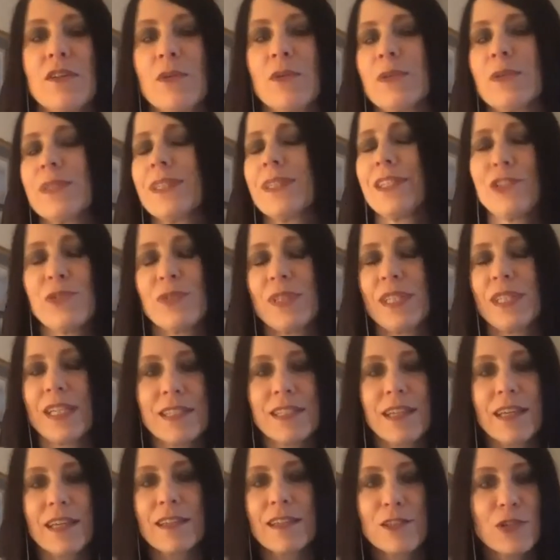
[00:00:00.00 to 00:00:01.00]
or teachers had
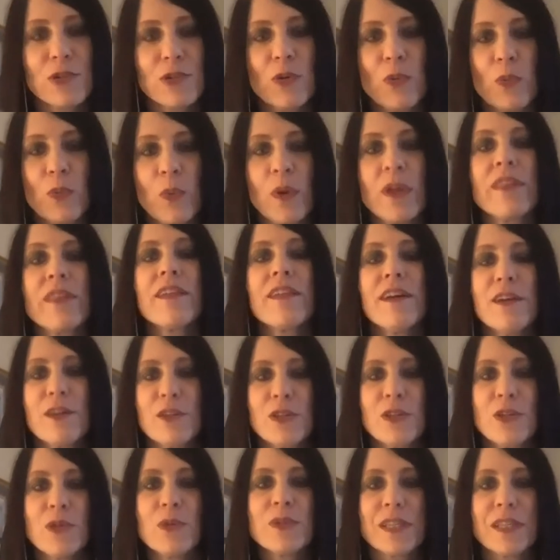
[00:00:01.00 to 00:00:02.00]
done too with
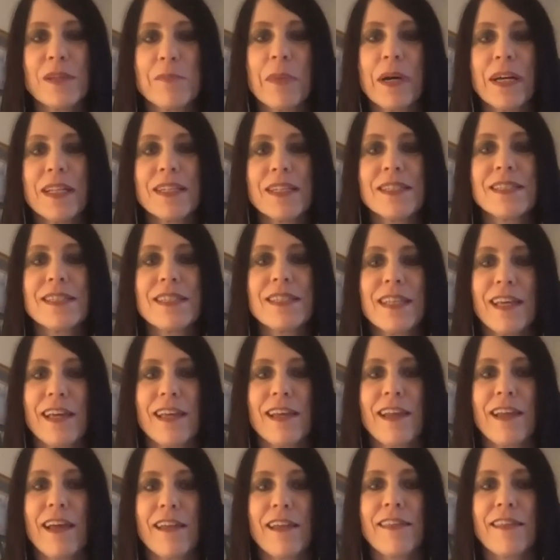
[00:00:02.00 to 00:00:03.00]
using buncee
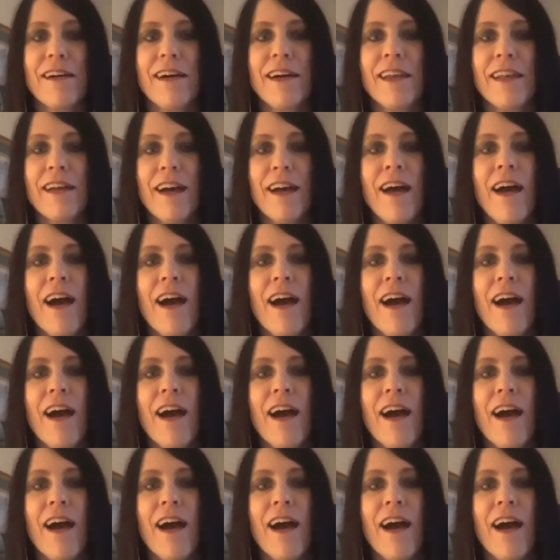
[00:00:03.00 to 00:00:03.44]
and i thought